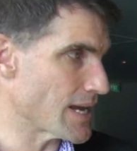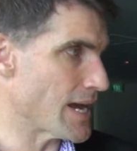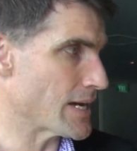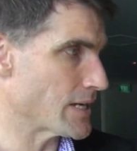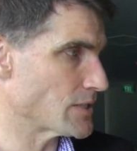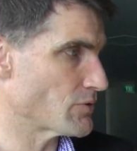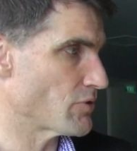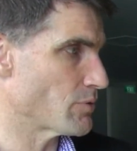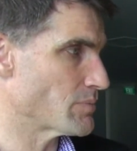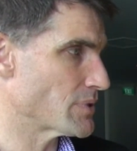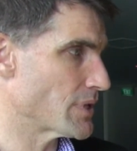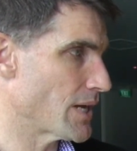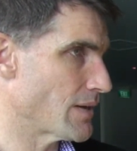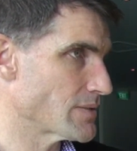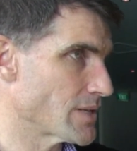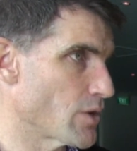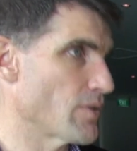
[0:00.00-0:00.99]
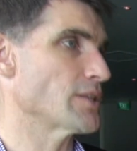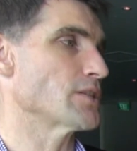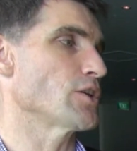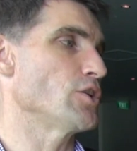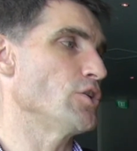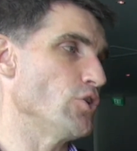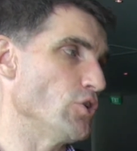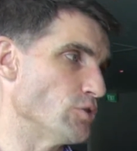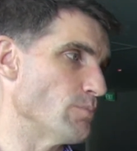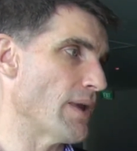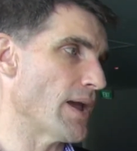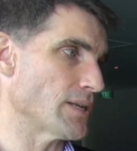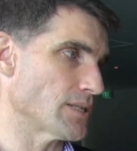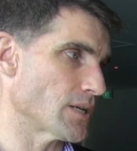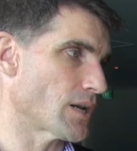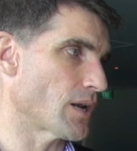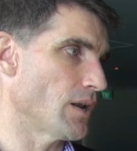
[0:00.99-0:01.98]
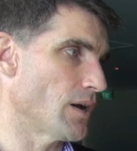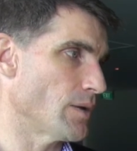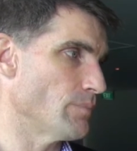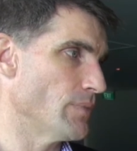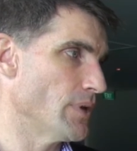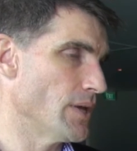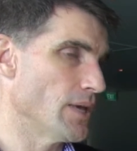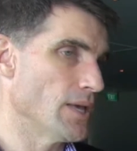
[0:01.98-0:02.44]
targets for themselves, they go, that's a huge mountain to climb.